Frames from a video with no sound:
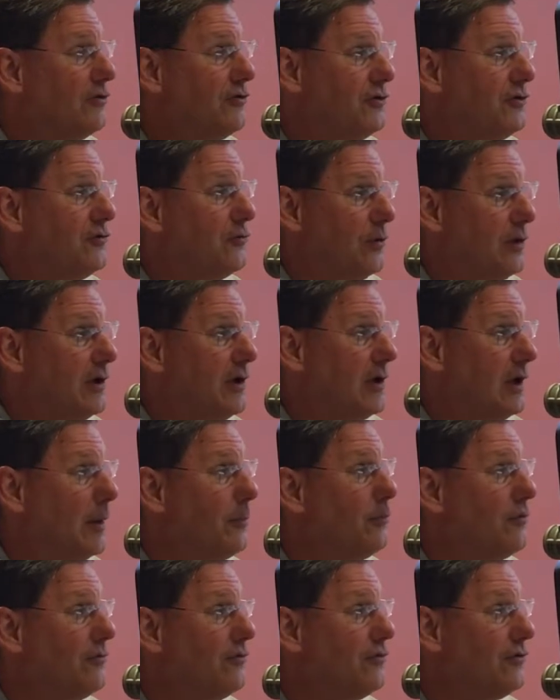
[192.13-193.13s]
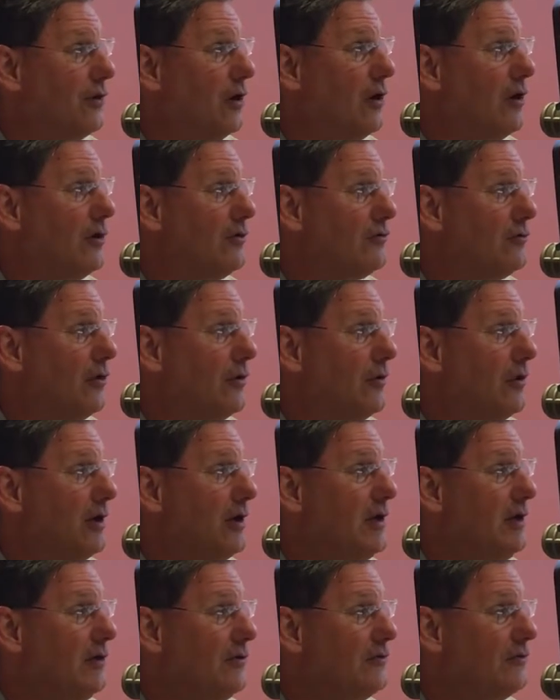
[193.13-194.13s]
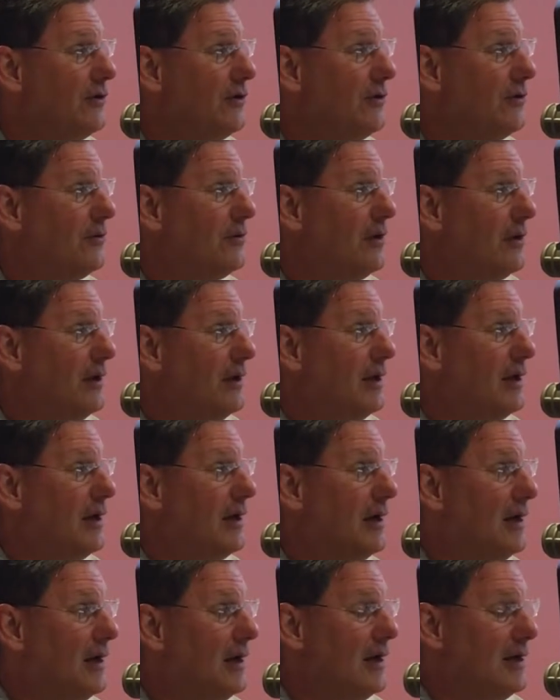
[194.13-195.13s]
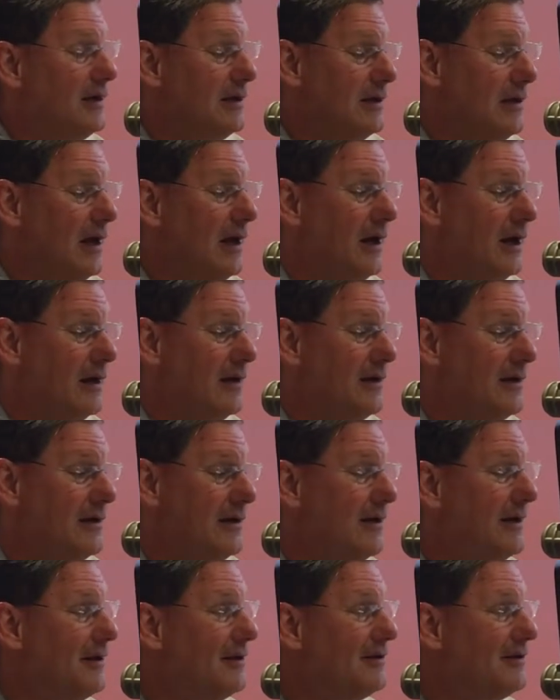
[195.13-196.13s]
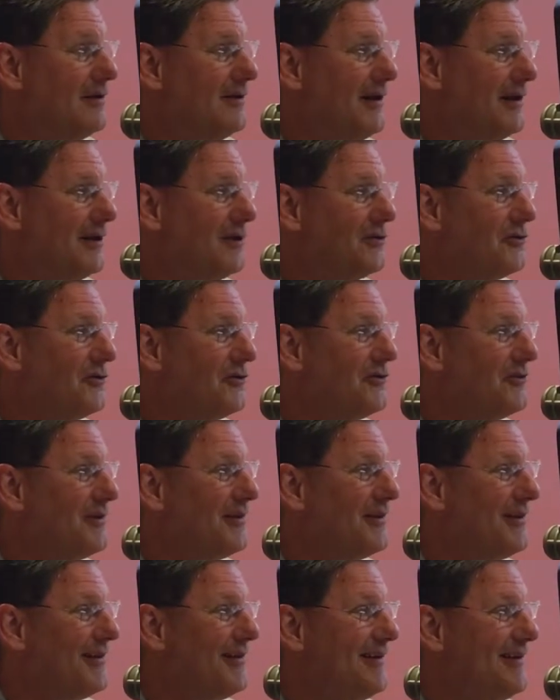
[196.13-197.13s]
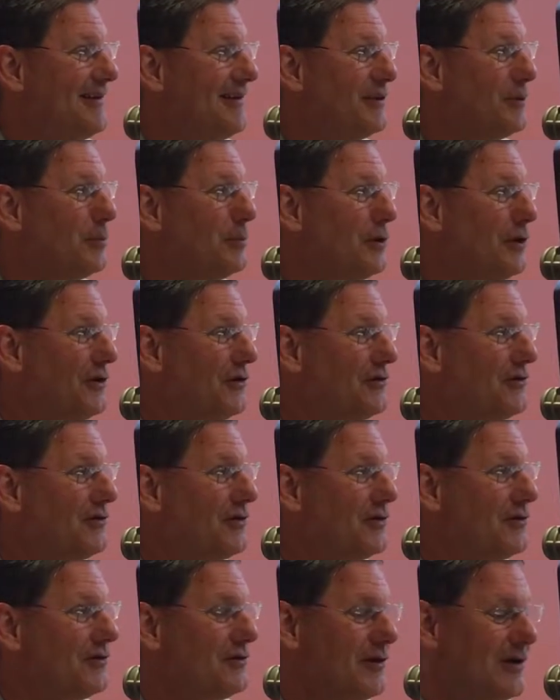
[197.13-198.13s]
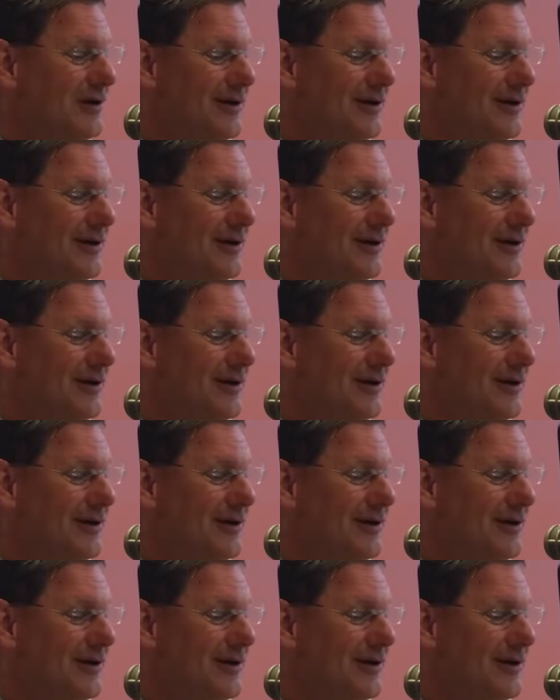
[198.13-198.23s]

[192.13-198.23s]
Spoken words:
She's written a couple of songs already, so I guess it's in the blood, as they say.